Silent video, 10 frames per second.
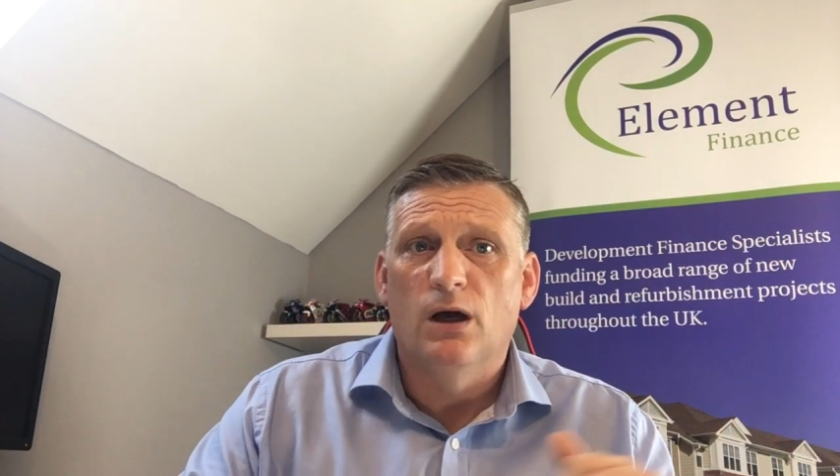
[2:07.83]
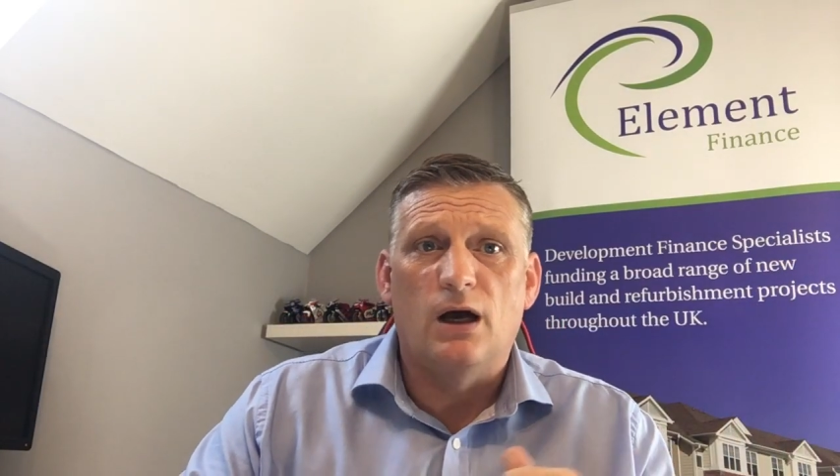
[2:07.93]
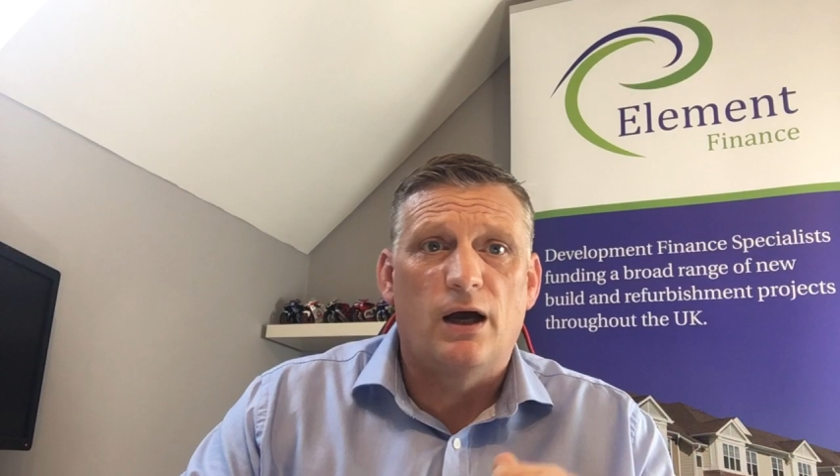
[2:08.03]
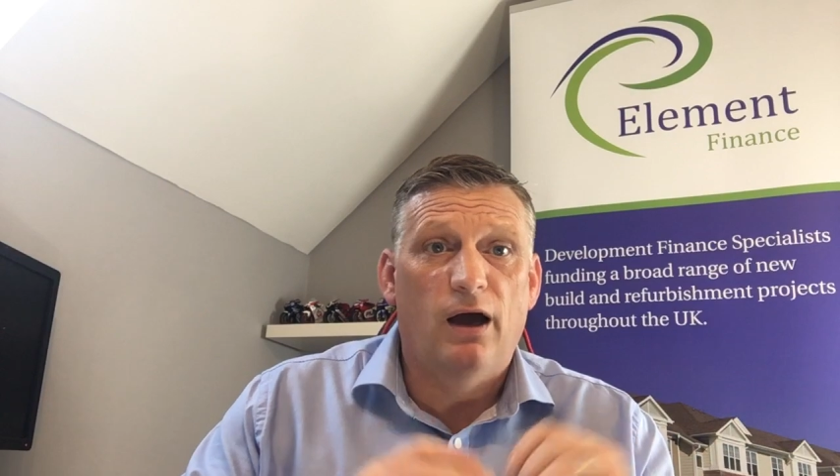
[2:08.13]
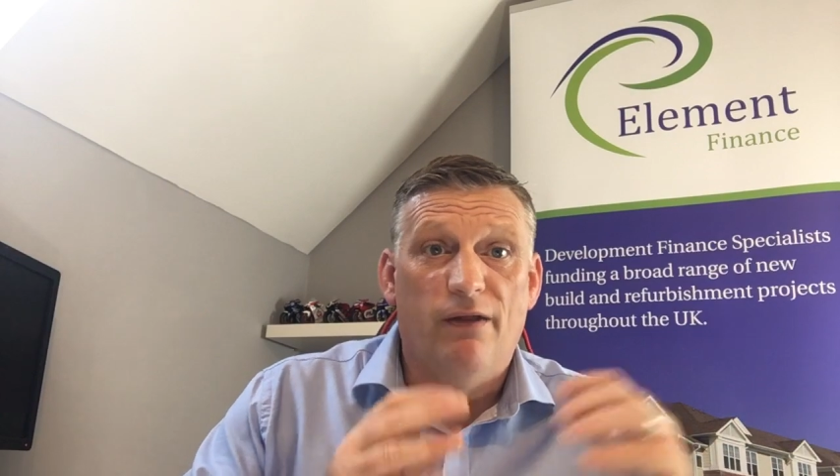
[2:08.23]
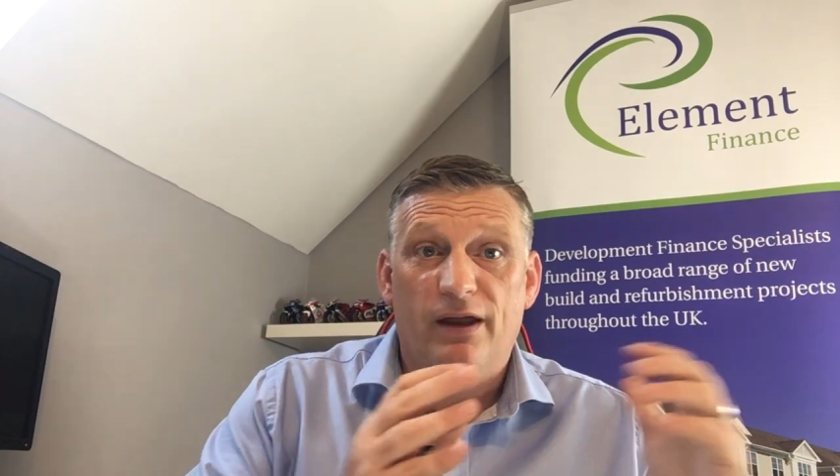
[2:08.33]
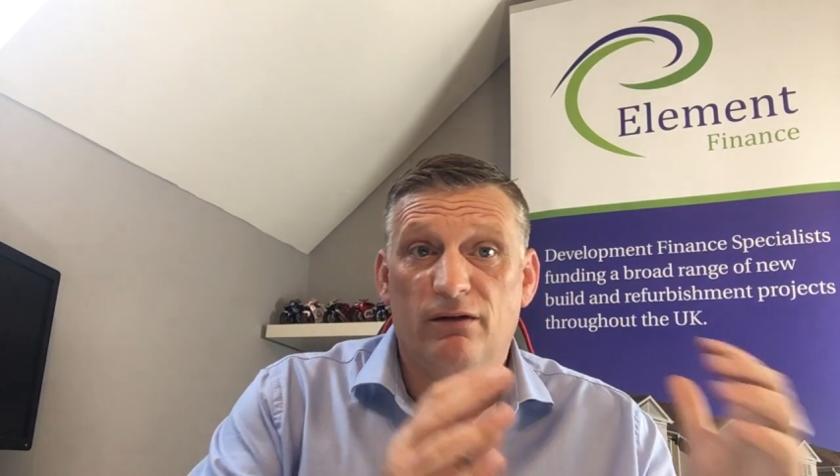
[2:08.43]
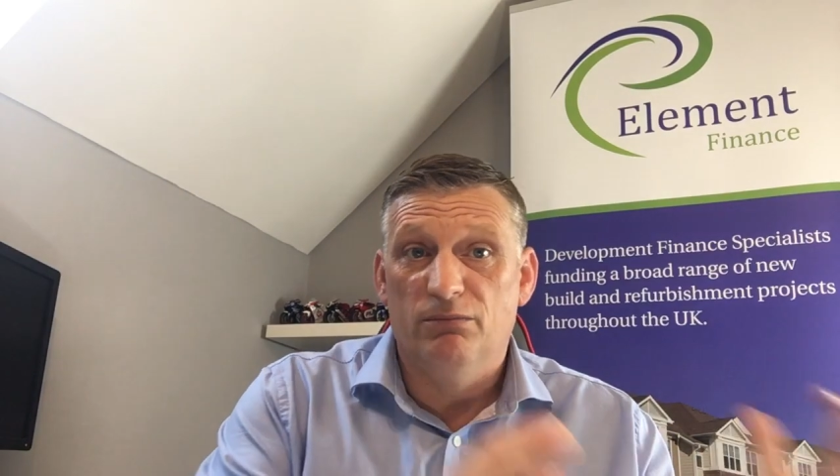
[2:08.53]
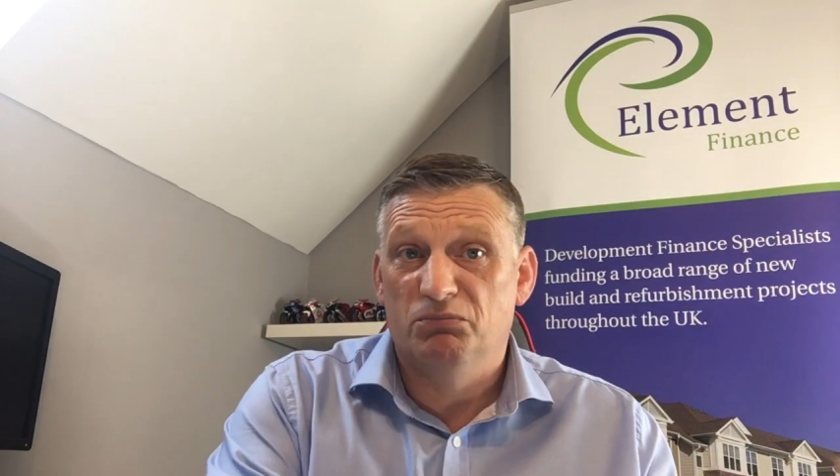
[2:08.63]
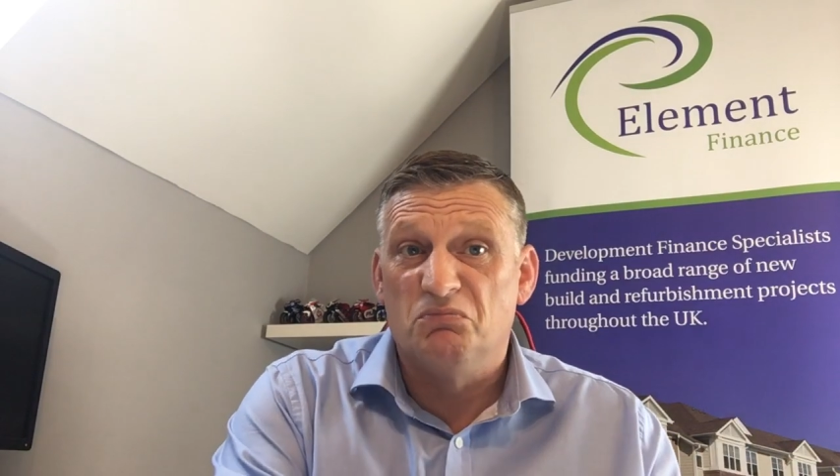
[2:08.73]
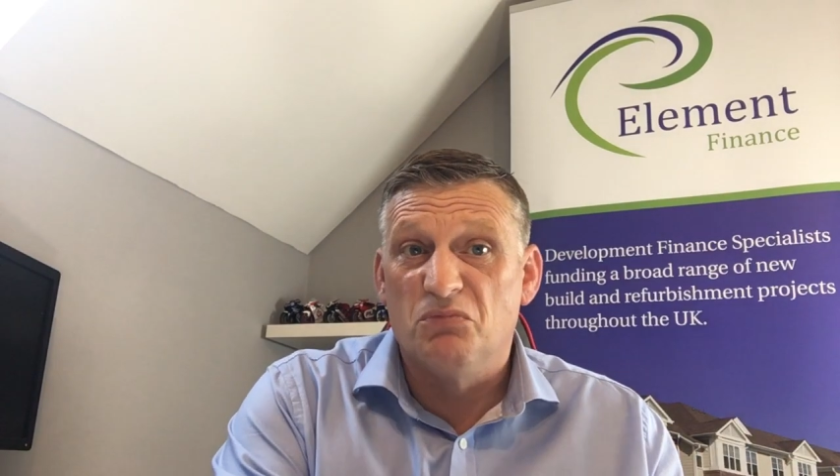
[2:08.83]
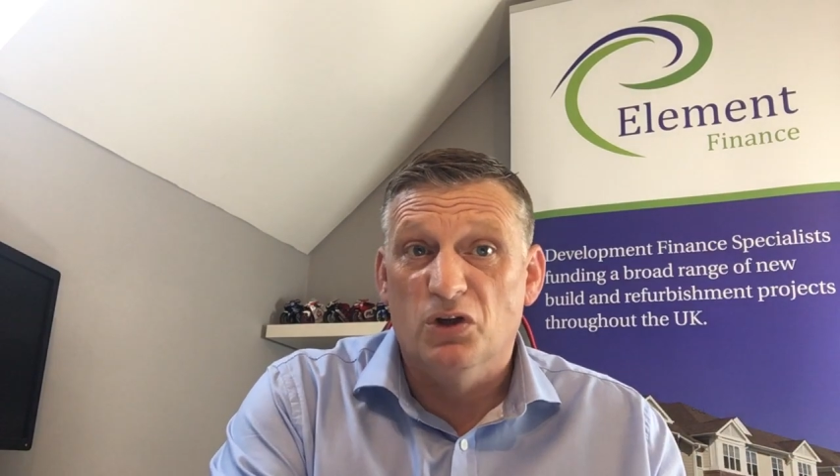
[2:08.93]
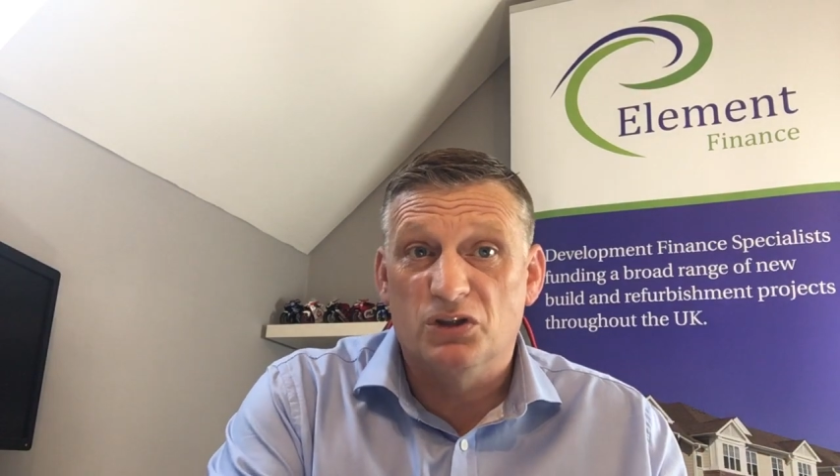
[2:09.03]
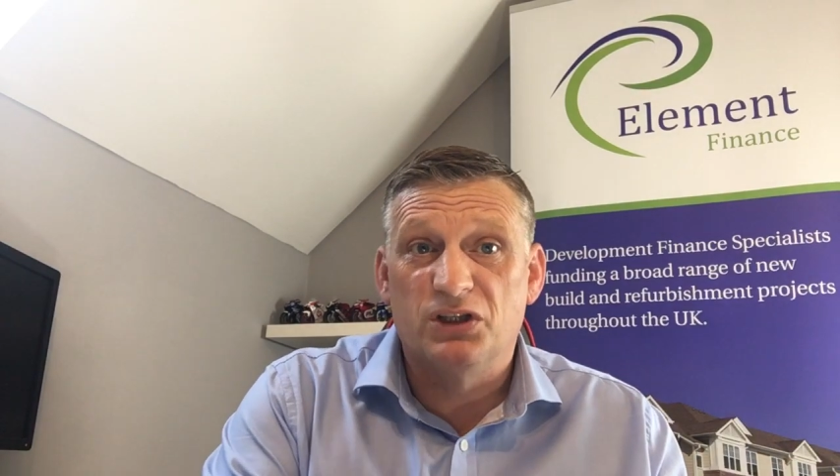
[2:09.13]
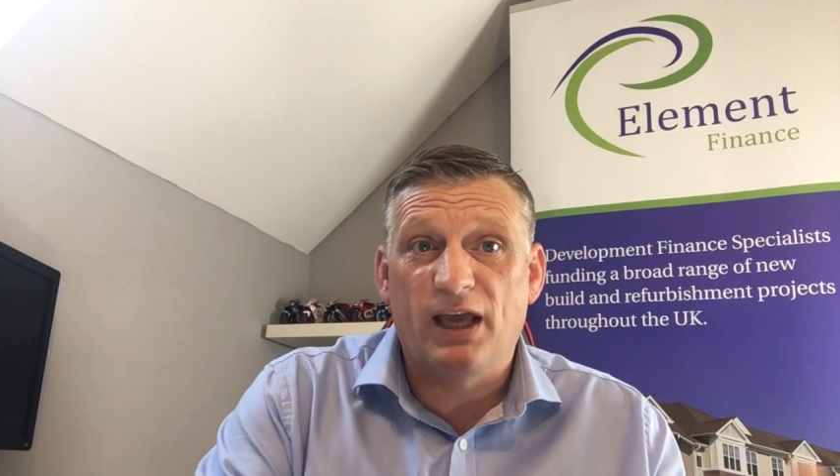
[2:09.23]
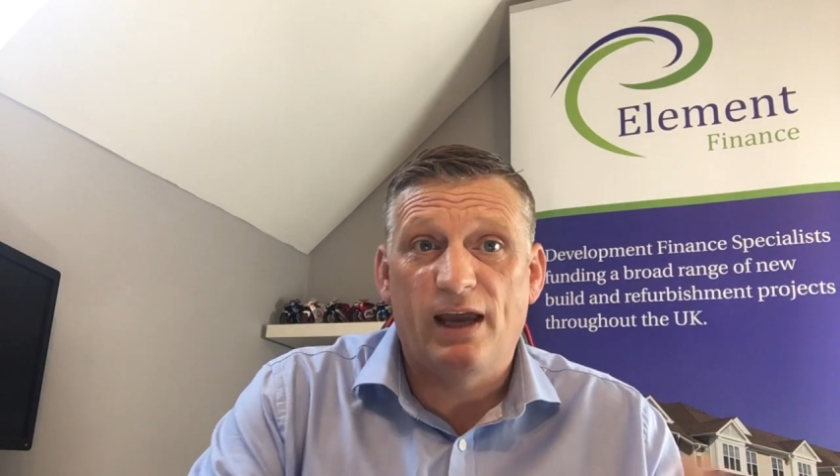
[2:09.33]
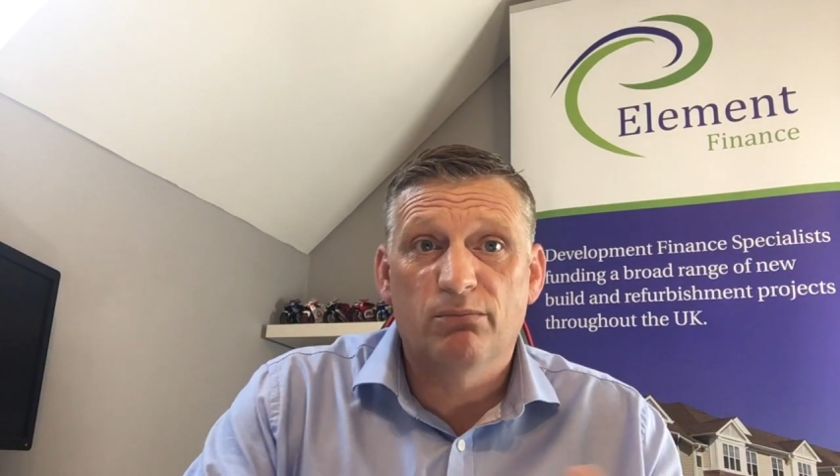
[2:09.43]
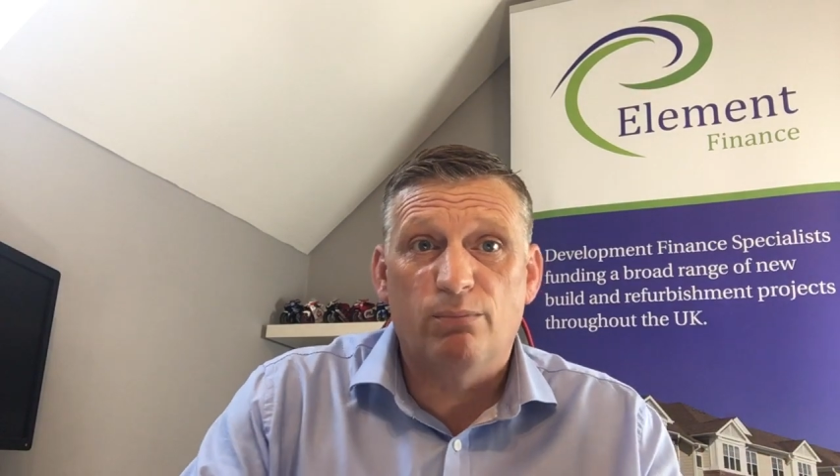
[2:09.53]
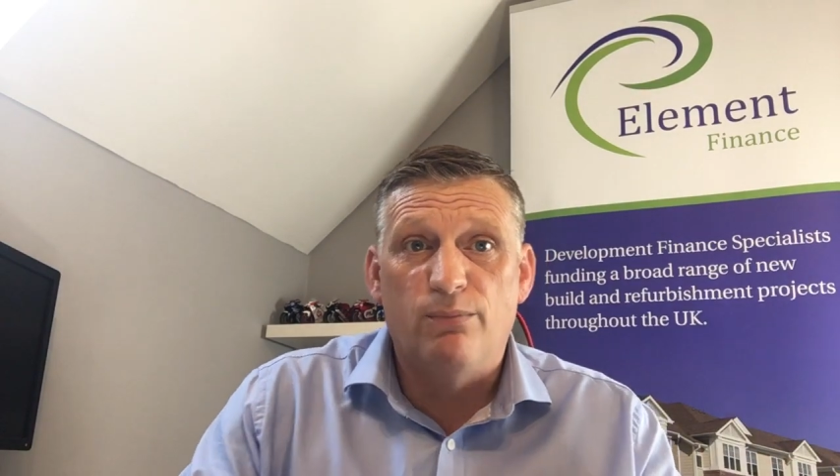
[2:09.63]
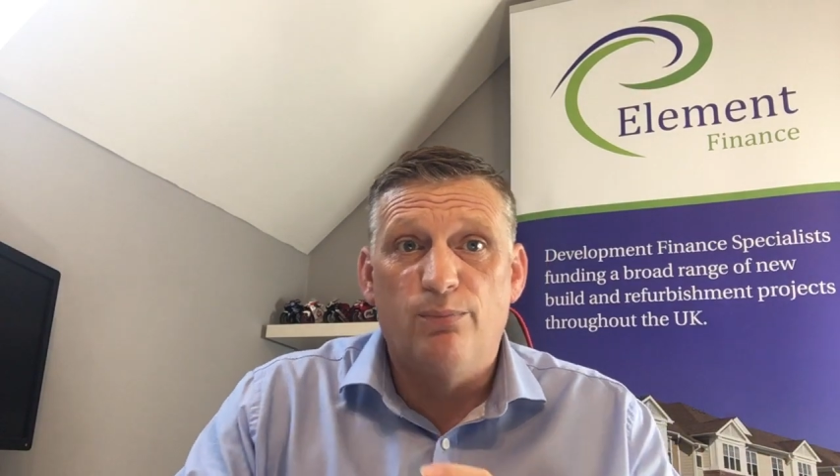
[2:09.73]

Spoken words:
and then look to gain